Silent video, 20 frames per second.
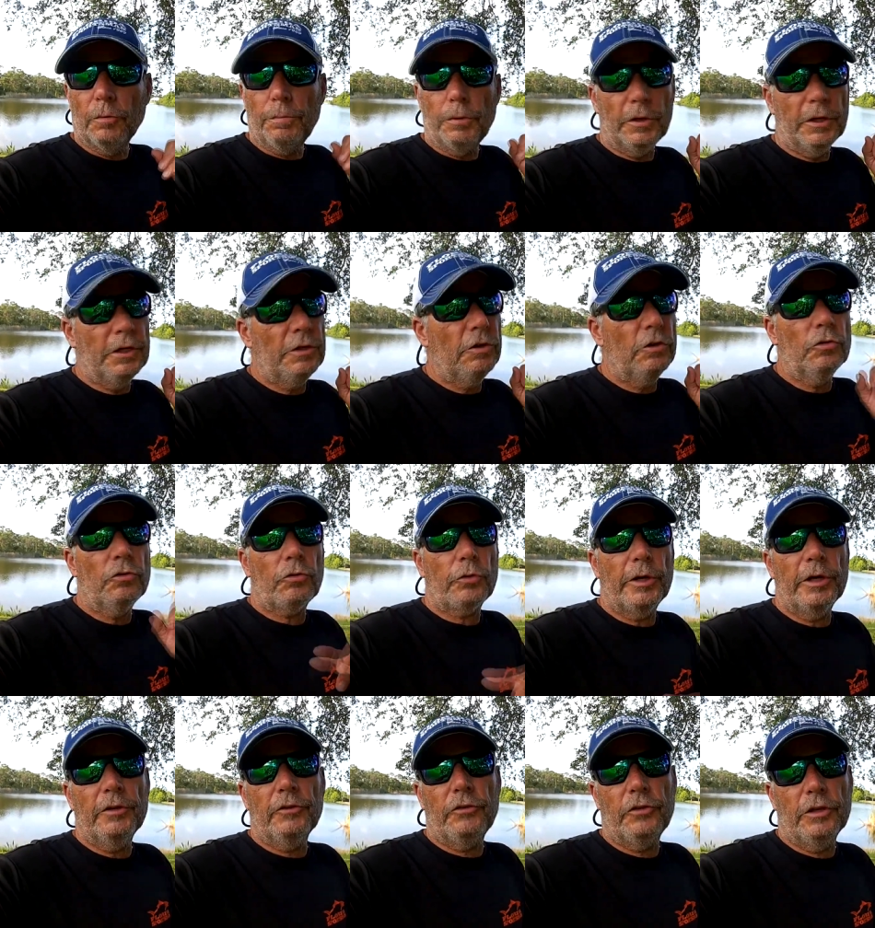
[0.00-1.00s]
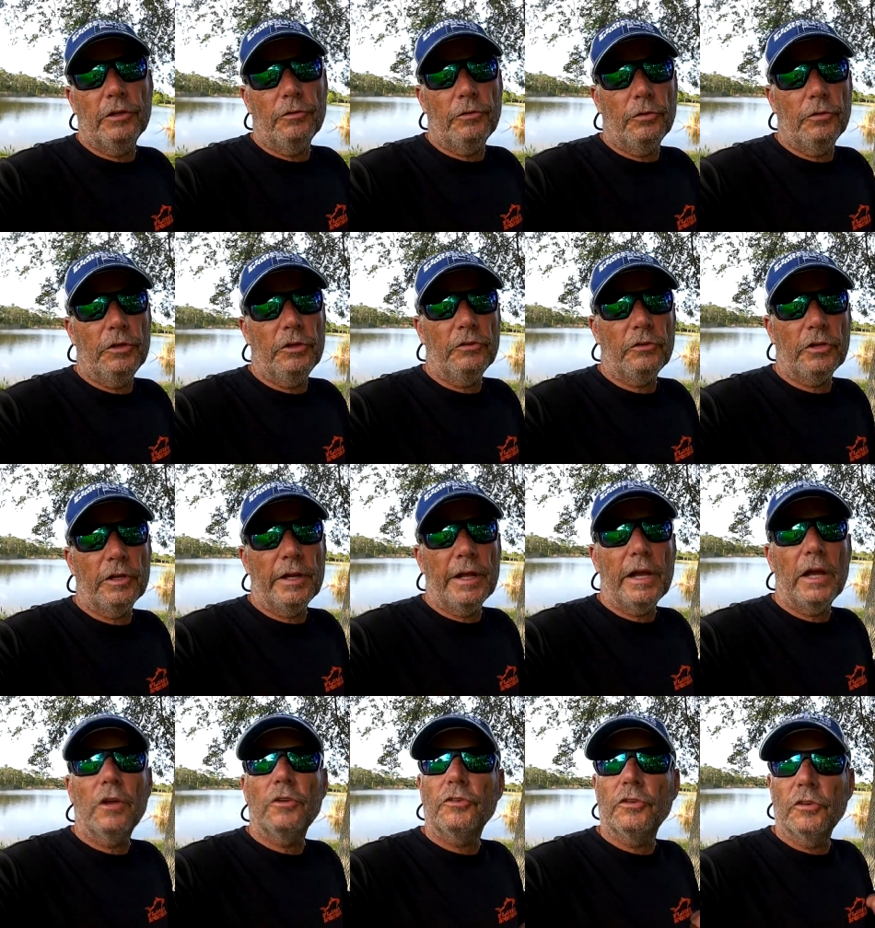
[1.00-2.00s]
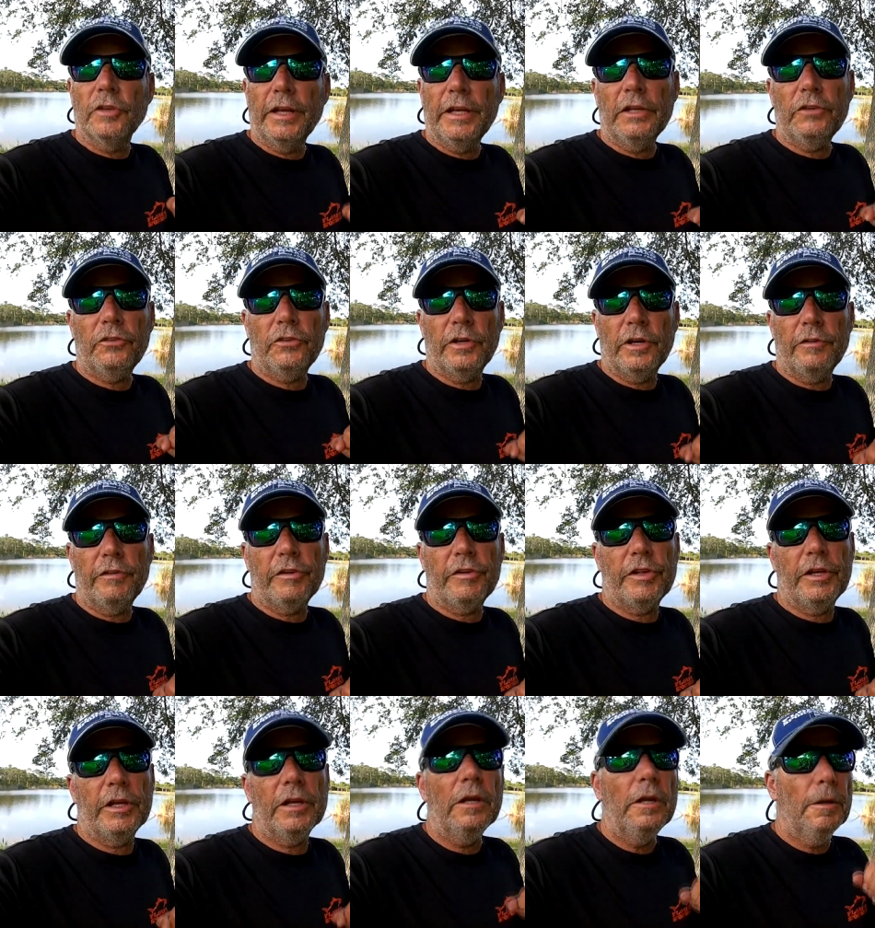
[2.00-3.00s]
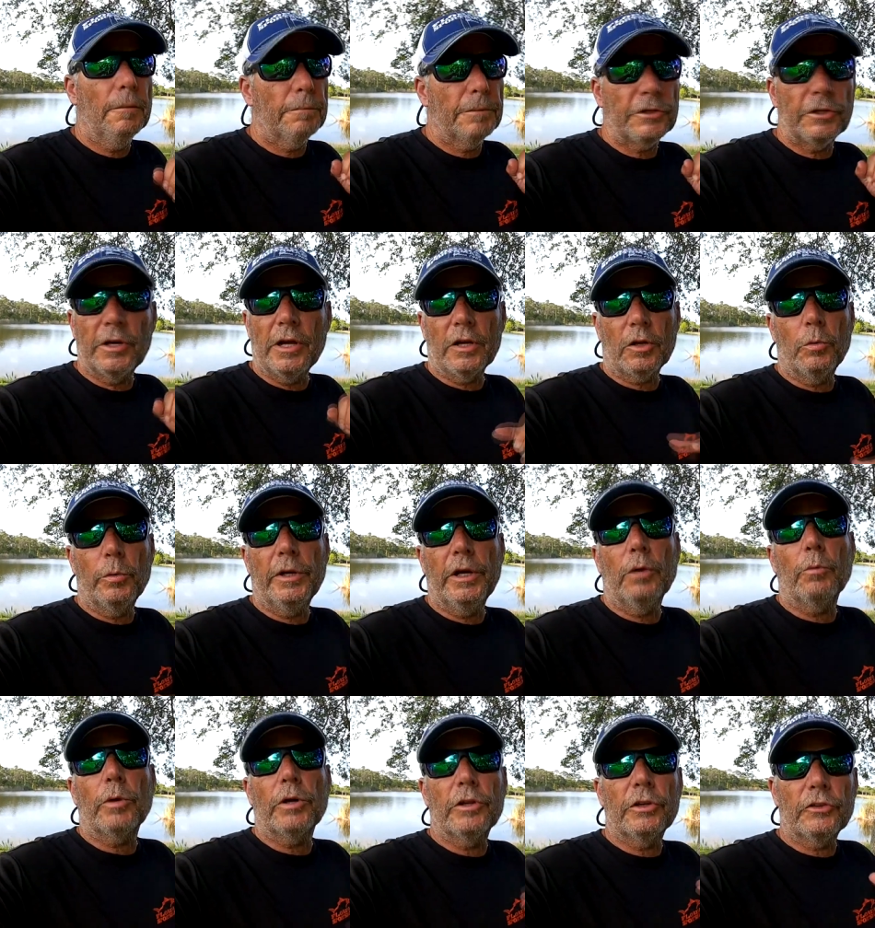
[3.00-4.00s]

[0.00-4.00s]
putting nutrients into these canals and lakes and everything, but they're not going anywhere.